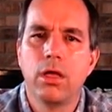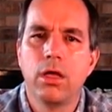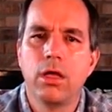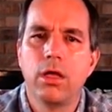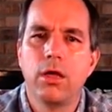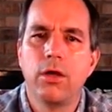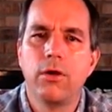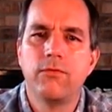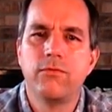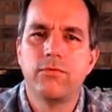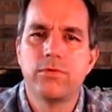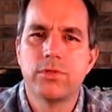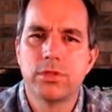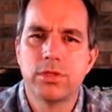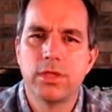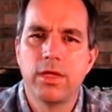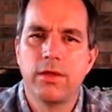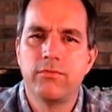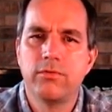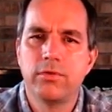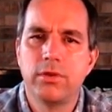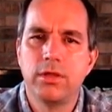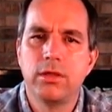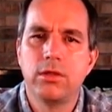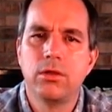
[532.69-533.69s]
of
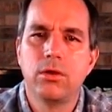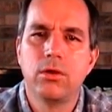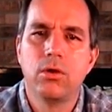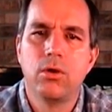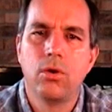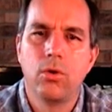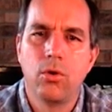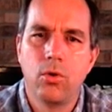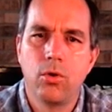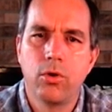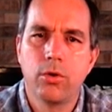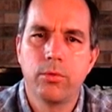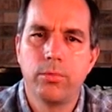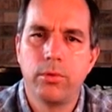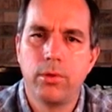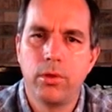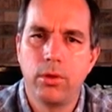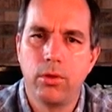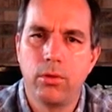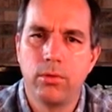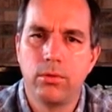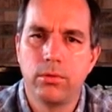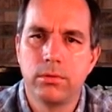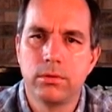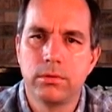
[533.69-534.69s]
70 or
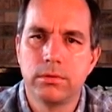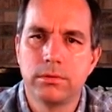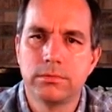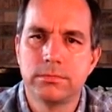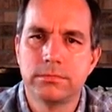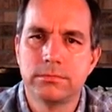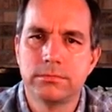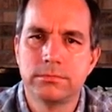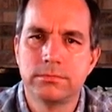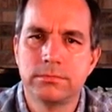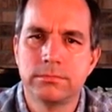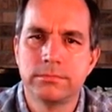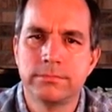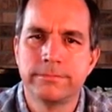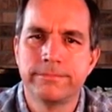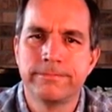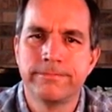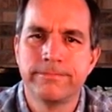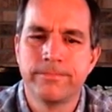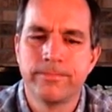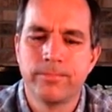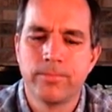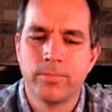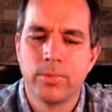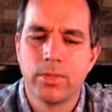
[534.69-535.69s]
below.
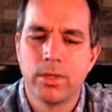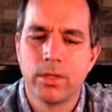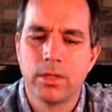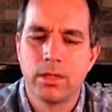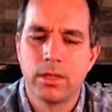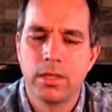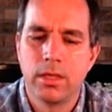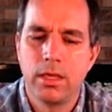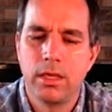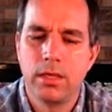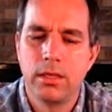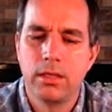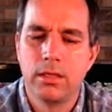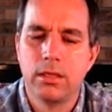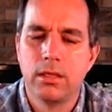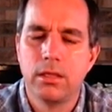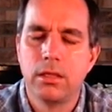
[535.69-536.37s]
Okay.